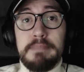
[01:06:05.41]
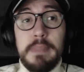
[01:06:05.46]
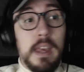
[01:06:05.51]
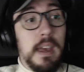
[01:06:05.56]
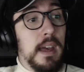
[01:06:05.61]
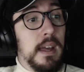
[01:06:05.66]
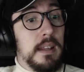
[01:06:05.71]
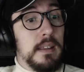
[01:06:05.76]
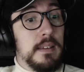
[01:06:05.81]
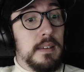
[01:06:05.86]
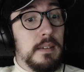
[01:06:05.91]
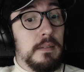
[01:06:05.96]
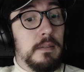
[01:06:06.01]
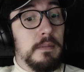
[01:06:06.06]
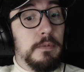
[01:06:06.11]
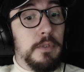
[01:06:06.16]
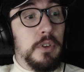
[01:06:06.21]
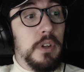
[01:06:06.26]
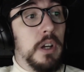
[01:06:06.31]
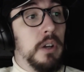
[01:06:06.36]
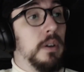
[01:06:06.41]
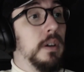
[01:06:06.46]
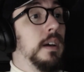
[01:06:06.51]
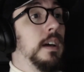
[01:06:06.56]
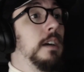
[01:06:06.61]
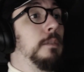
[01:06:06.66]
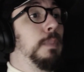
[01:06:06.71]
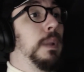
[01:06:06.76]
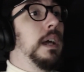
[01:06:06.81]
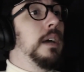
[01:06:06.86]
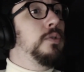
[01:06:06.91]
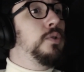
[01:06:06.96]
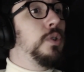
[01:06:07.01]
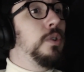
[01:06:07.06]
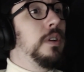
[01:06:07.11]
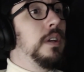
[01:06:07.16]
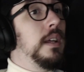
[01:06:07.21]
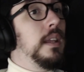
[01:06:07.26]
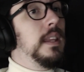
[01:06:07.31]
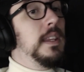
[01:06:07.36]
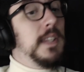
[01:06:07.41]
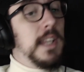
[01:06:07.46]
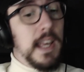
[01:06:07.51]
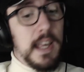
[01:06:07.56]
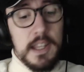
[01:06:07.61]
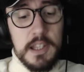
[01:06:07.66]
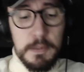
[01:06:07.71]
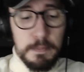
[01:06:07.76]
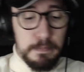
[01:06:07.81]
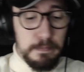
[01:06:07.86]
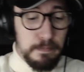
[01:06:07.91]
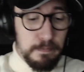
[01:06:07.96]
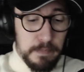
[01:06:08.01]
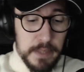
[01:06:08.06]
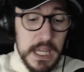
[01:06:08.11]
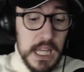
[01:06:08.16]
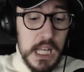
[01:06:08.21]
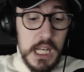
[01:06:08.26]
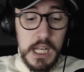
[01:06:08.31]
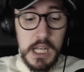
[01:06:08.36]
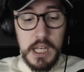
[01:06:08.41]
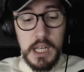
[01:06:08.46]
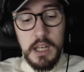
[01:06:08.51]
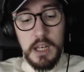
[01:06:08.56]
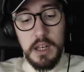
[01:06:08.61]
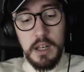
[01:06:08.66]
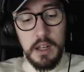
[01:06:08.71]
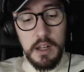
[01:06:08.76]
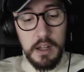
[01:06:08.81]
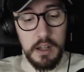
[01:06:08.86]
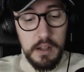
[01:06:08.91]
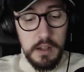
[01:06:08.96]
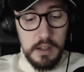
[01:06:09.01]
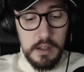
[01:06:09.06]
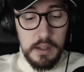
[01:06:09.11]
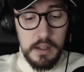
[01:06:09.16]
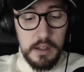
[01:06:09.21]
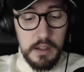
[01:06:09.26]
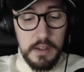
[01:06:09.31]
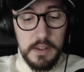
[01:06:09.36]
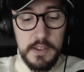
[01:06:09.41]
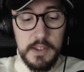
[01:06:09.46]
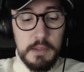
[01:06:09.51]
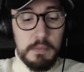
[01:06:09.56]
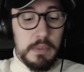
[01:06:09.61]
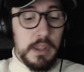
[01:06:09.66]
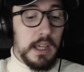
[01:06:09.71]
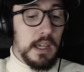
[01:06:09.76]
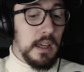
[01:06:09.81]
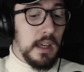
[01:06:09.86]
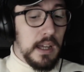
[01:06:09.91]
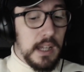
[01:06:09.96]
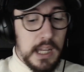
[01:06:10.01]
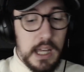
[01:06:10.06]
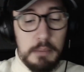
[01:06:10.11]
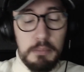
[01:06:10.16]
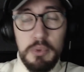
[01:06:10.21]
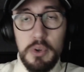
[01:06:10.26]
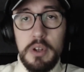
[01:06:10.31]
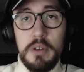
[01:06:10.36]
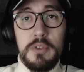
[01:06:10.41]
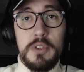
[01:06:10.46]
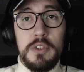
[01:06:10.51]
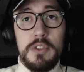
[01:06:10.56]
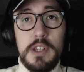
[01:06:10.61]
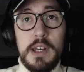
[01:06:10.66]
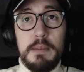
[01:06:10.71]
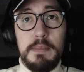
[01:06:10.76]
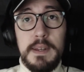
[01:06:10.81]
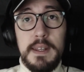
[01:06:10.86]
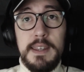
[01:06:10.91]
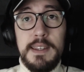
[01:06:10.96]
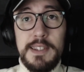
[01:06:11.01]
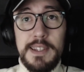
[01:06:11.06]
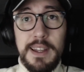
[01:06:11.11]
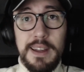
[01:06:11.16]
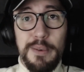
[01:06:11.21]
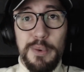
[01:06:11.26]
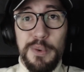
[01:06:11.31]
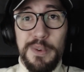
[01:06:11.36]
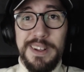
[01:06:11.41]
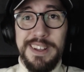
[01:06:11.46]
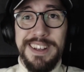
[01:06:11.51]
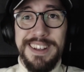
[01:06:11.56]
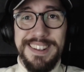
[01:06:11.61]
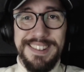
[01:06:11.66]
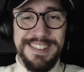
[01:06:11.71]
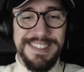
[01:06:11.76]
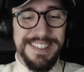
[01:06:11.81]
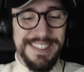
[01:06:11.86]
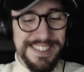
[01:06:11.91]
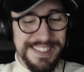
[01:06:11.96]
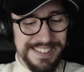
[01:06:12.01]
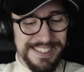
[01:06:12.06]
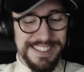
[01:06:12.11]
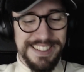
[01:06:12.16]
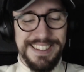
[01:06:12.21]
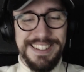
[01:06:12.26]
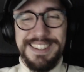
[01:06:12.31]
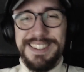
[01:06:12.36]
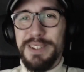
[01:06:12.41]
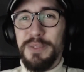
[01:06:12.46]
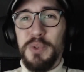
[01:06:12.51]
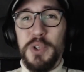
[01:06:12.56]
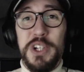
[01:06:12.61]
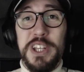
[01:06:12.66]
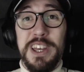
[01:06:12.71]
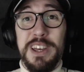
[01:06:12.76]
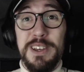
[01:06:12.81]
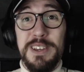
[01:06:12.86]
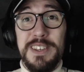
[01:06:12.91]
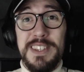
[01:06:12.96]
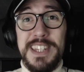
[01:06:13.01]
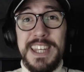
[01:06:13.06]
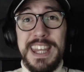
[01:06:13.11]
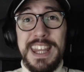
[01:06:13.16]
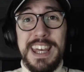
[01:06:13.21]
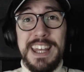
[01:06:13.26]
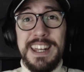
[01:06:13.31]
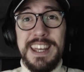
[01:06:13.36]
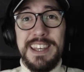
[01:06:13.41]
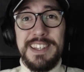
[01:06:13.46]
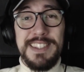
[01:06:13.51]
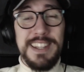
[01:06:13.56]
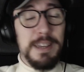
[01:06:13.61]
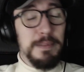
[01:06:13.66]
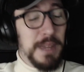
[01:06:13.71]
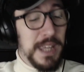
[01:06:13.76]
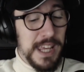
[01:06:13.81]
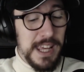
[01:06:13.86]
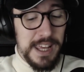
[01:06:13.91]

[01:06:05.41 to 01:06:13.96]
And for now, I've been Asteroidia. This has been something I can't pronounce in Japanese that I will work out how you say that next time.